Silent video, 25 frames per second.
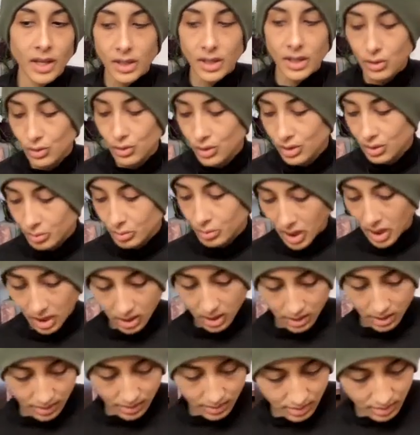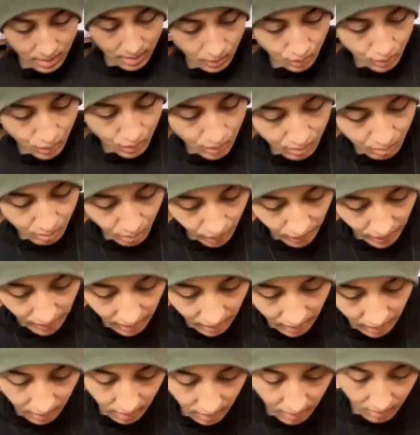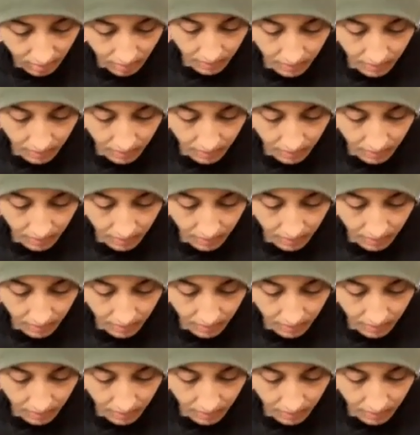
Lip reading: And you'll just pause and you'll just breathe.